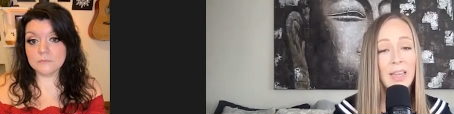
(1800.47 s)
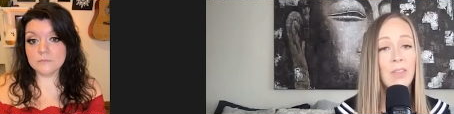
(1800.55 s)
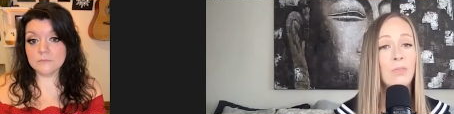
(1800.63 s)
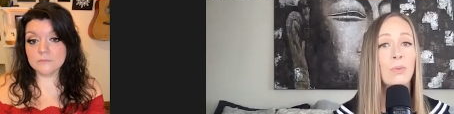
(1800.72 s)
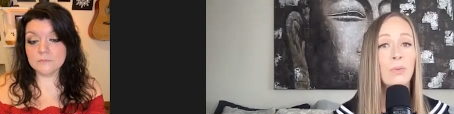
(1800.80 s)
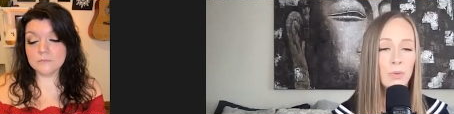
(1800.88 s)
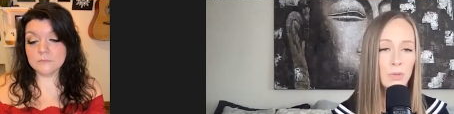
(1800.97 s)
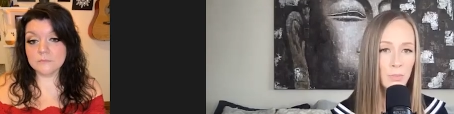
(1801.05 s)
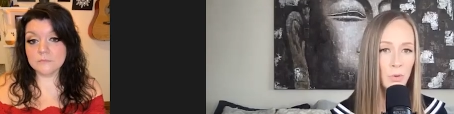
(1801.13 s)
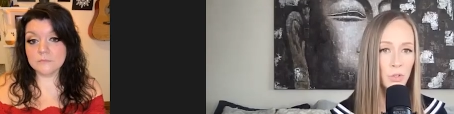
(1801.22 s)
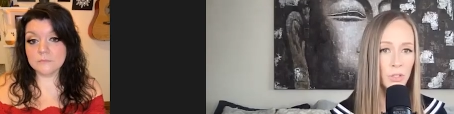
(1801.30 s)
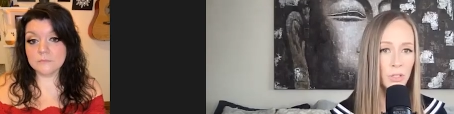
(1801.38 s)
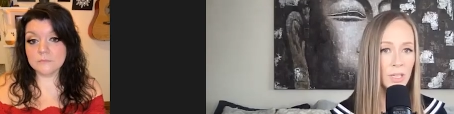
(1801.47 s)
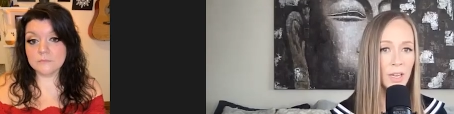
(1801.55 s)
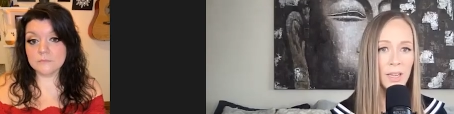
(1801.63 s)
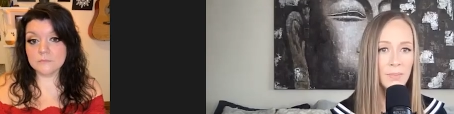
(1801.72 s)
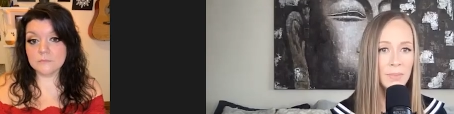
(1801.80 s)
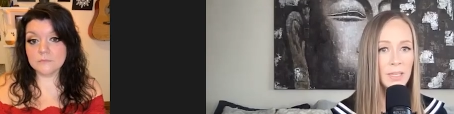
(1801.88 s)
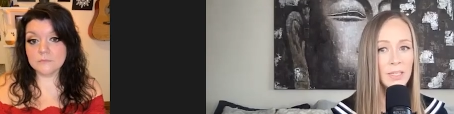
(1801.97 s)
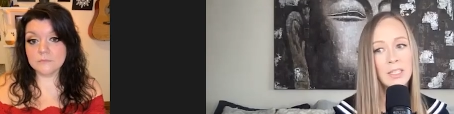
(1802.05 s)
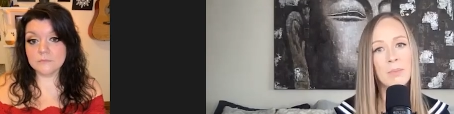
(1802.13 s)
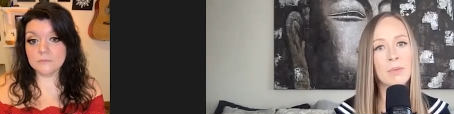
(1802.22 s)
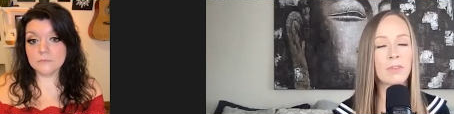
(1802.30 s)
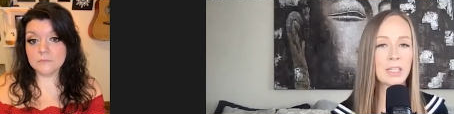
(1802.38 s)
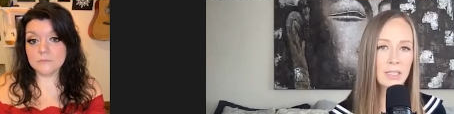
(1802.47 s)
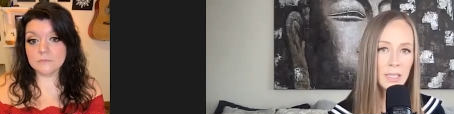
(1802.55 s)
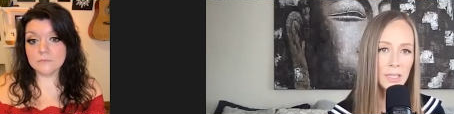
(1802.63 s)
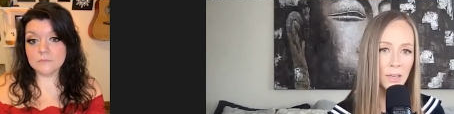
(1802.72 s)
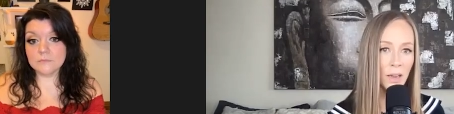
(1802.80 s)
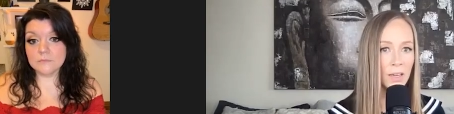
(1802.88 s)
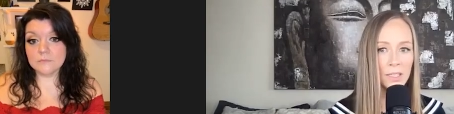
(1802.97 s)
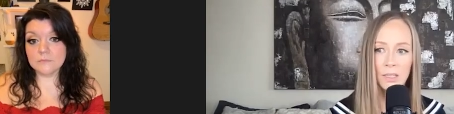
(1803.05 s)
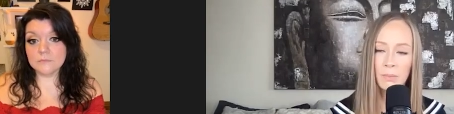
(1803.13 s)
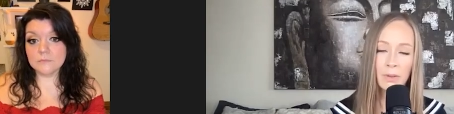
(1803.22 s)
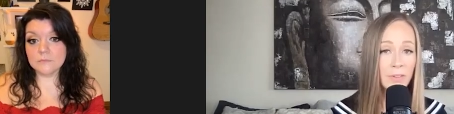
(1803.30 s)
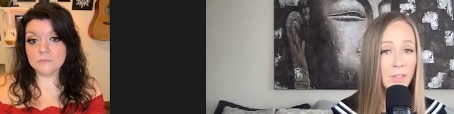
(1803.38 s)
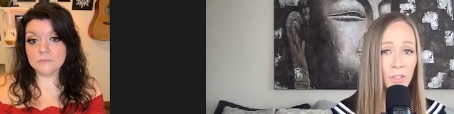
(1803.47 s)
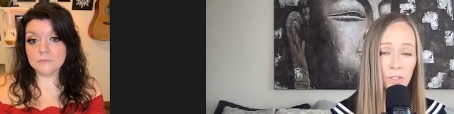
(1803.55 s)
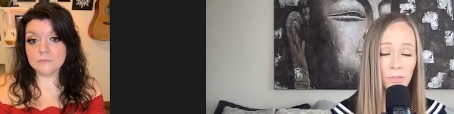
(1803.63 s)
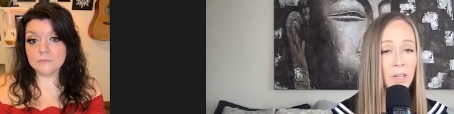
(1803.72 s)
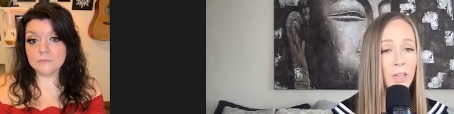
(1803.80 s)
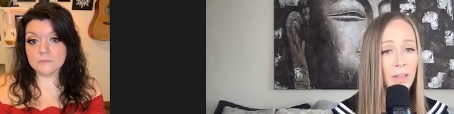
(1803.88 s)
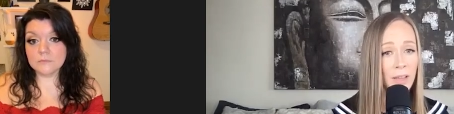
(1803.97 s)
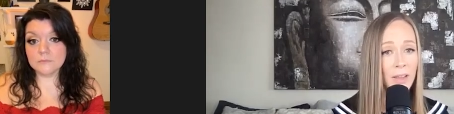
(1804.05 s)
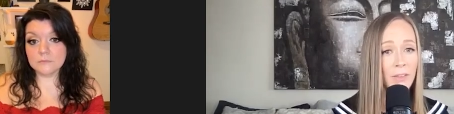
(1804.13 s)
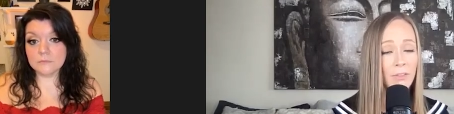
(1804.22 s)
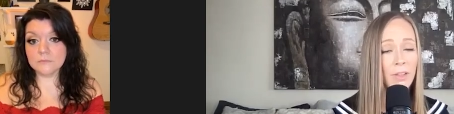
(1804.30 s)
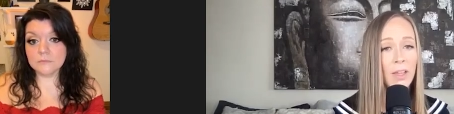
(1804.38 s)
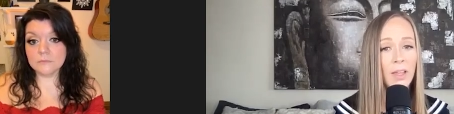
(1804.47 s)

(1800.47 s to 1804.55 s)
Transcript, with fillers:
Speaker 1: get through those emotional times like some of it's detox some of it's just real life